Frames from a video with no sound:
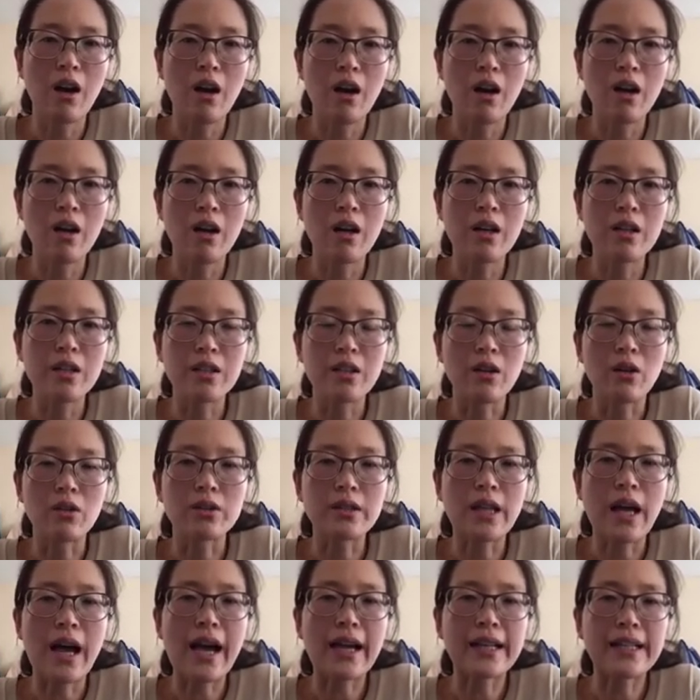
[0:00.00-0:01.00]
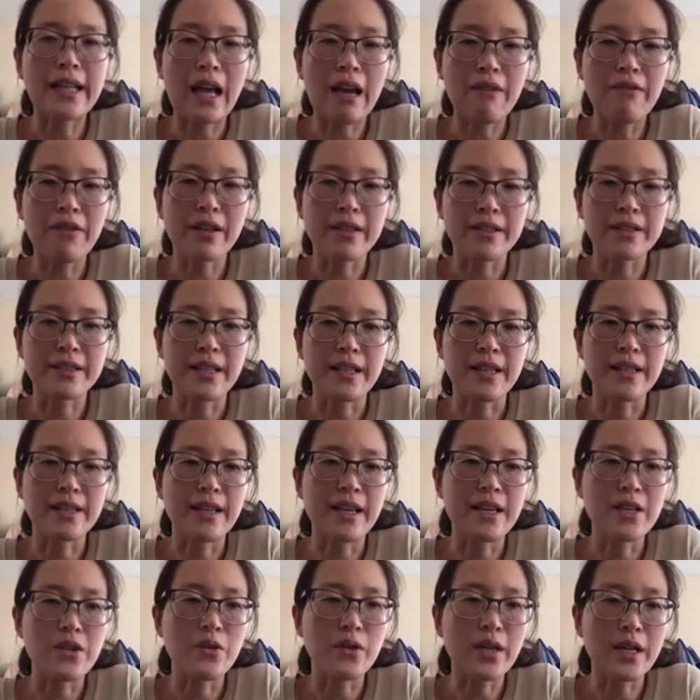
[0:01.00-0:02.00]
the target efficacy, then you
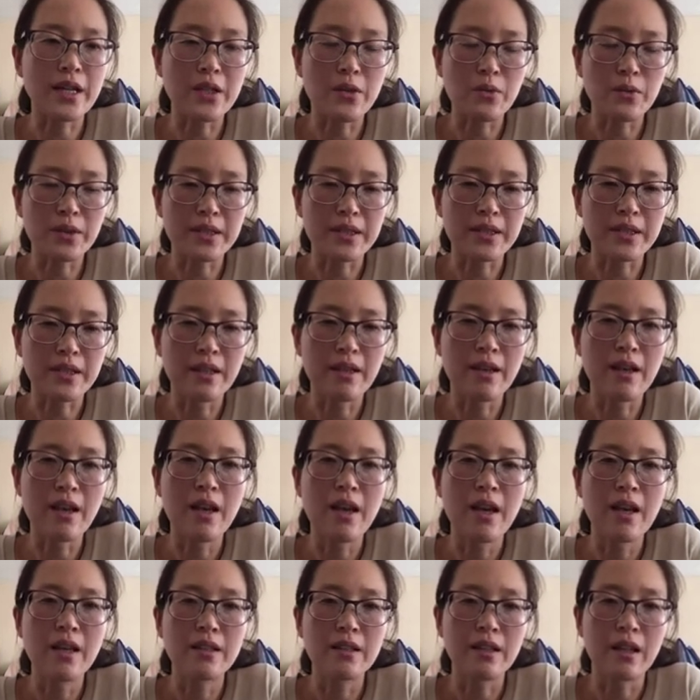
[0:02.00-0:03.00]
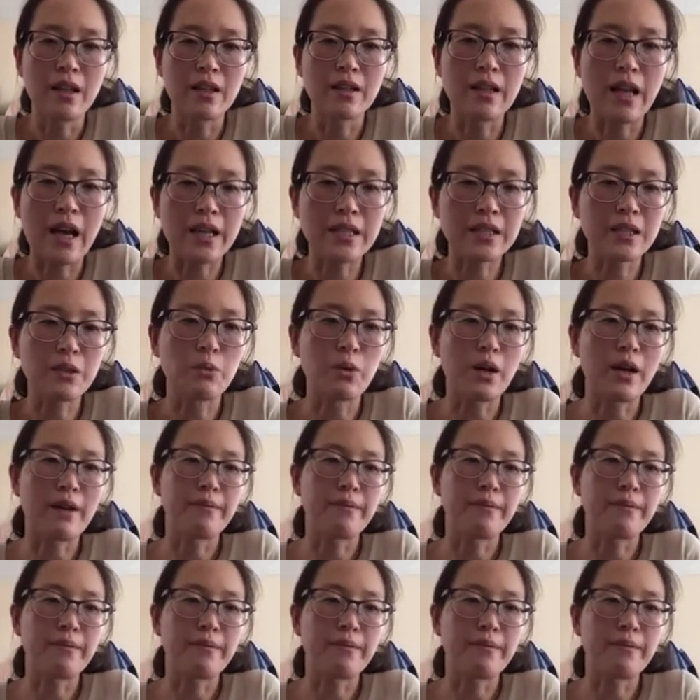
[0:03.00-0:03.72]
can use the last one.